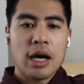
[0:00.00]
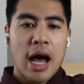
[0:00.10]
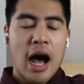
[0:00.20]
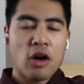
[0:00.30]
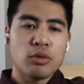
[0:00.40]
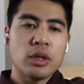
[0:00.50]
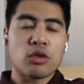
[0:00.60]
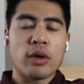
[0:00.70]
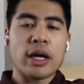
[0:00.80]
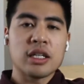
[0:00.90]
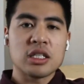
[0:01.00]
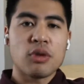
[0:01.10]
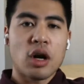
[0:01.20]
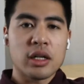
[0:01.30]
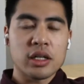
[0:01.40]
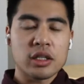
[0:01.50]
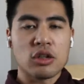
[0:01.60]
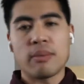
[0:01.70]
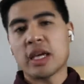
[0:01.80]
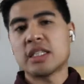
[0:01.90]
how do we create these products so
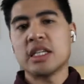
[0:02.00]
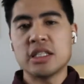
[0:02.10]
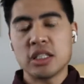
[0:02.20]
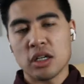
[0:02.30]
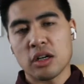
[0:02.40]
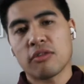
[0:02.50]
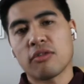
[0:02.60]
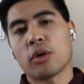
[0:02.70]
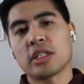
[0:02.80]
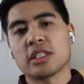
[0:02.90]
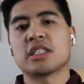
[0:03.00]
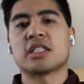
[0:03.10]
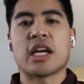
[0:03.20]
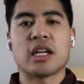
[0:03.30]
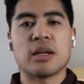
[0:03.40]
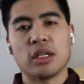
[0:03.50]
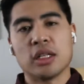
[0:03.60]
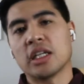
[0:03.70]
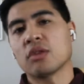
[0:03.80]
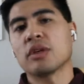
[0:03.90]
it makes it easier for the
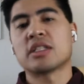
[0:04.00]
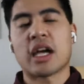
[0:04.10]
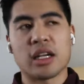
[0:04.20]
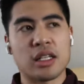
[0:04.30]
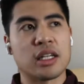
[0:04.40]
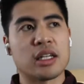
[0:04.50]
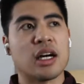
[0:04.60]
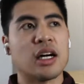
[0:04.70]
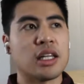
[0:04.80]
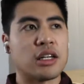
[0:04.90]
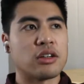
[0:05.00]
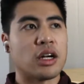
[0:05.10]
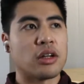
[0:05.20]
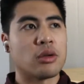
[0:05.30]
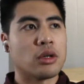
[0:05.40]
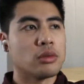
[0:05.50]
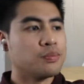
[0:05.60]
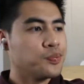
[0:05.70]
sustainability and the recycling later down the road?